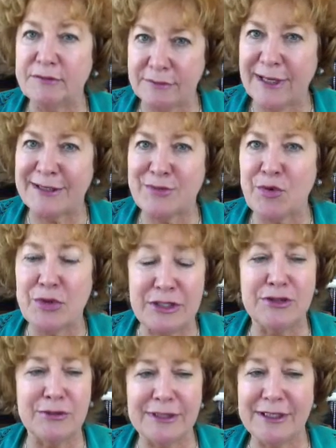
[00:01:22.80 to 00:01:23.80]
That's what we
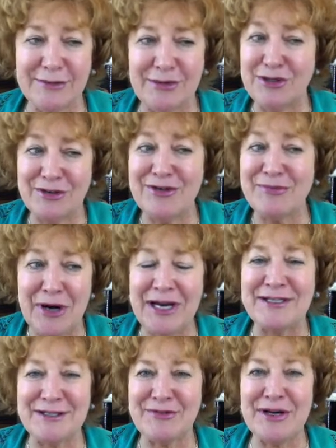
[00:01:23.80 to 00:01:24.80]
do in a community of
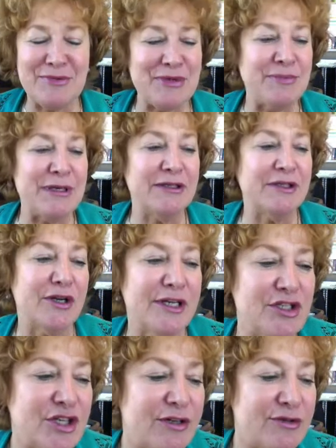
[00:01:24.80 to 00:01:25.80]
practice, right? We build on
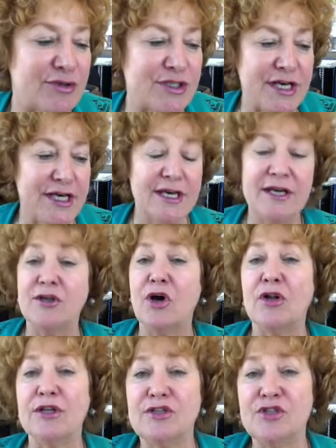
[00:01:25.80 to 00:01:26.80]
each other's
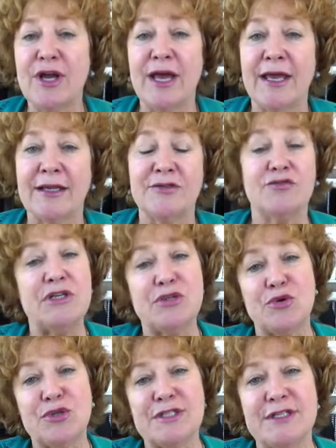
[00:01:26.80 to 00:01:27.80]
knowledge and
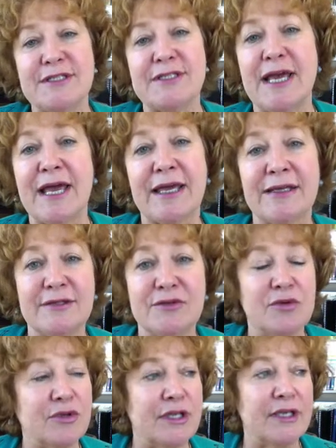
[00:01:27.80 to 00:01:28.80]
resources and
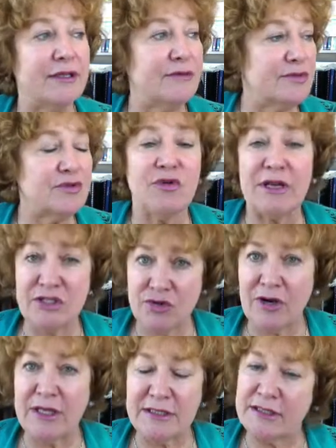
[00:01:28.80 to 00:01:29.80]
the great
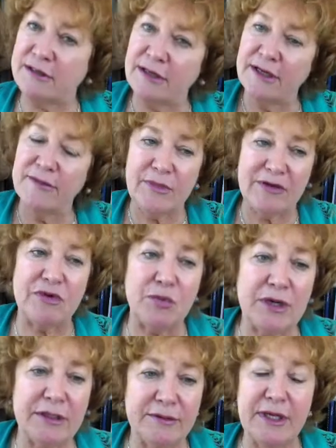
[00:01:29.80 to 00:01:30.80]
strengths that
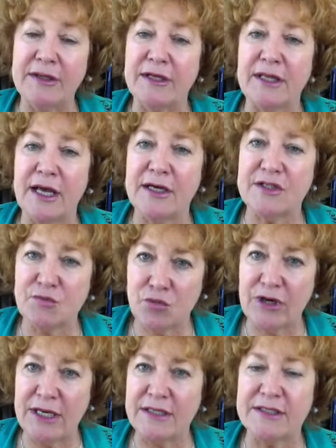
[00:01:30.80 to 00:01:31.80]
everyone in the class
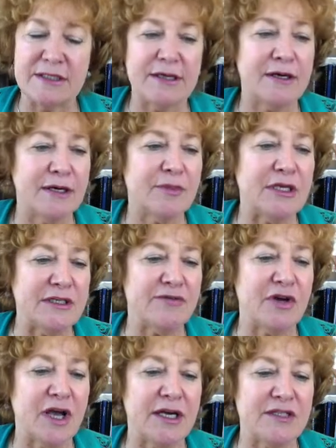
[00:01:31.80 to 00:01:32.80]
brings in
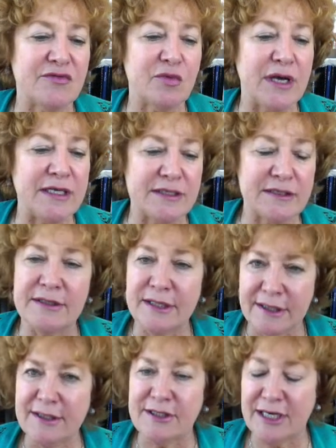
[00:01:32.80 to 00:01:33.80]
different kinds of ways, and
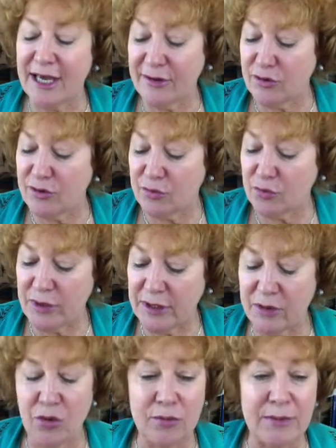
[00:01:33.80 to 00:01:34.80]
together
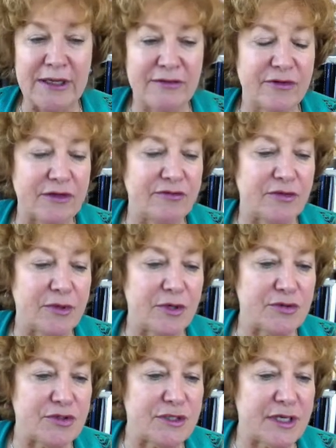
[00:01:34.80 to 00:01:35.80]
we all benefit from
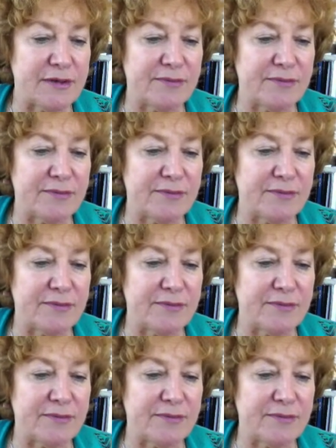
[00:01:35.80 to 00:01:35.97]
those,